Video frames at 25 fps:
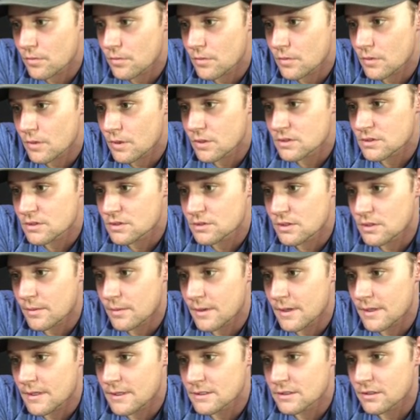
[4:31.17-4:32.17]

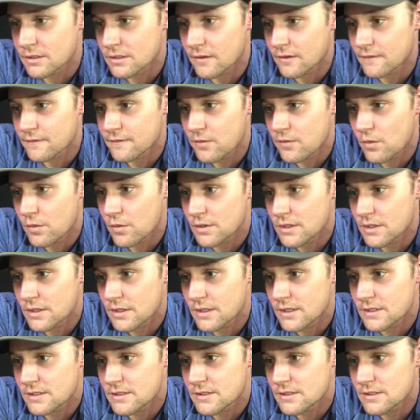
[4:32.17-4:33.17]
Somebody is looking forward to
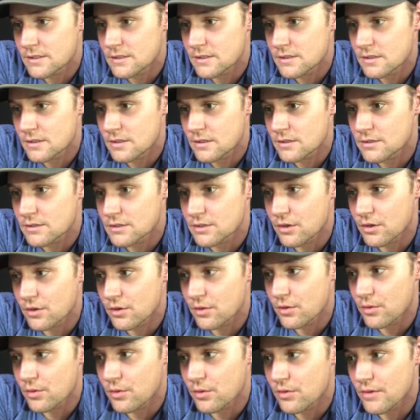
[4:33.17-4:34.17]
this,
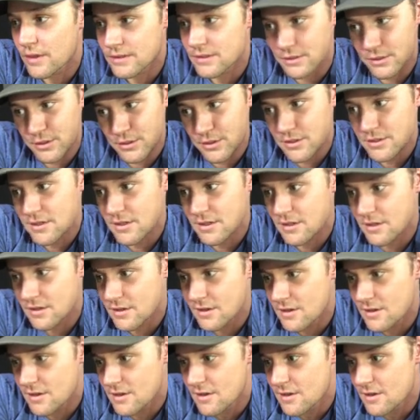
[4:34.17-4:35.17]
so that's good.
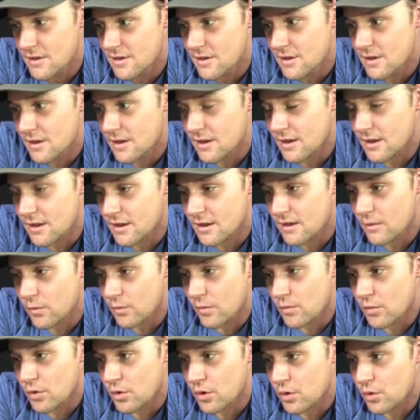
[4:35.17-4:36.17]
One
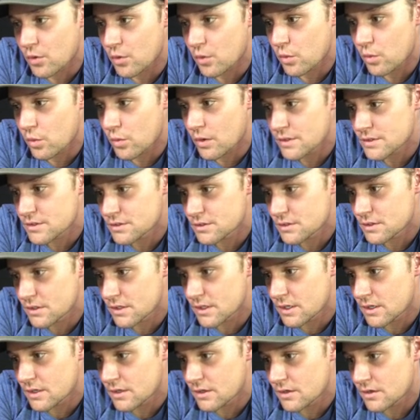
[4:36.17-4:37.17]
more question
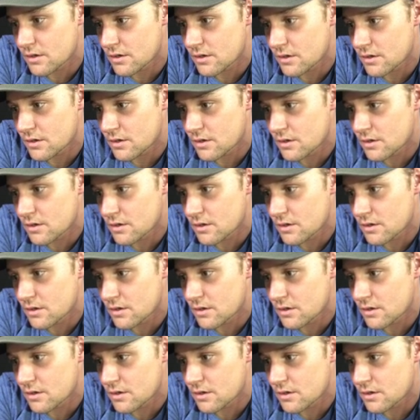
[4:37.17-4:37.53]
here.